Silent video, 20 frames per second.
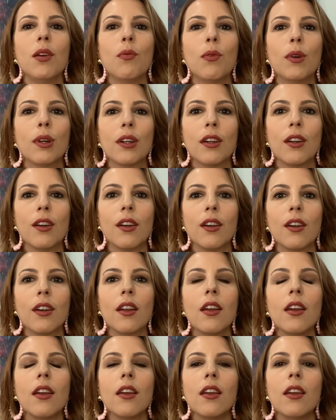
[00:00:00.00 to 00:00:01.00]
were
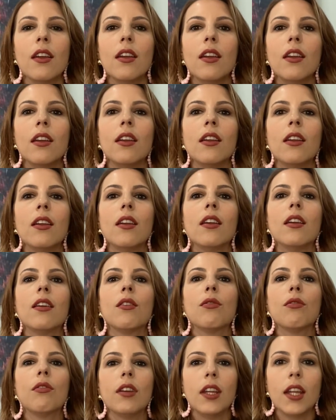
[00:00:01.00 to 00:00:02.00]

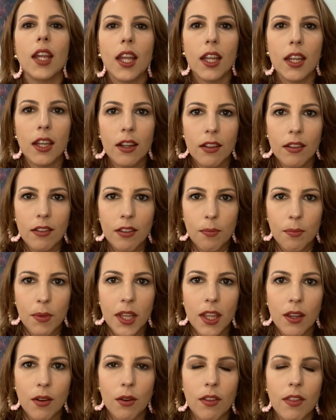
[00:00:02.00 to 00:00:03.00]
created to
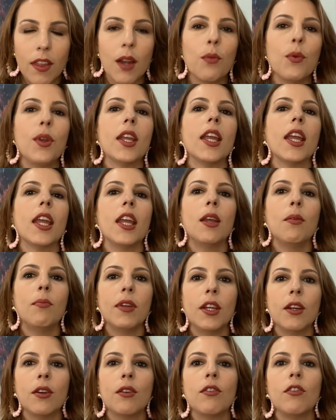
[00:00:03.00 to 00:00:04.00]
be, or that we came
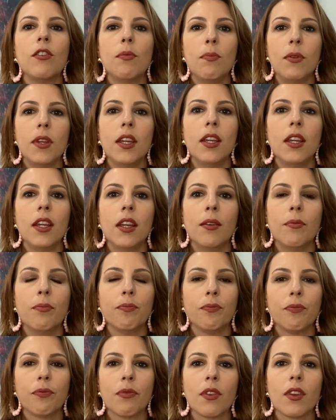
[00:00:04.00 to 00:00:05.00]
here to be.
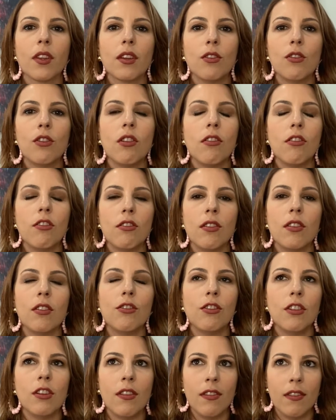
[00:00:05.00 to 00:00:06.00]
She's
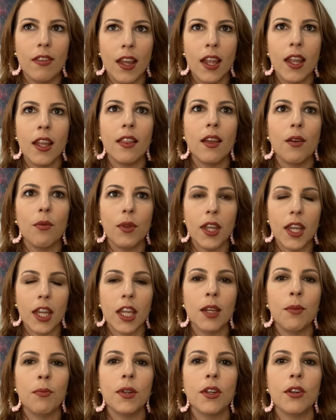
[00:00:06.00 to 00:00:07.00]
saying that we
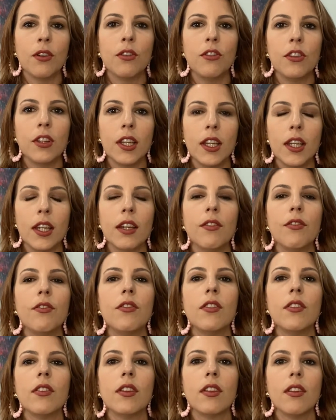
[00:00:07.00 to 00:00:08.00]
came here to
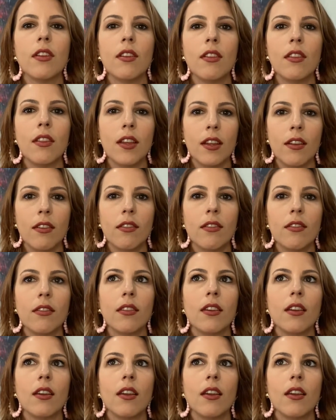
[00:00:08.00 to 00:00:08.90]
gift this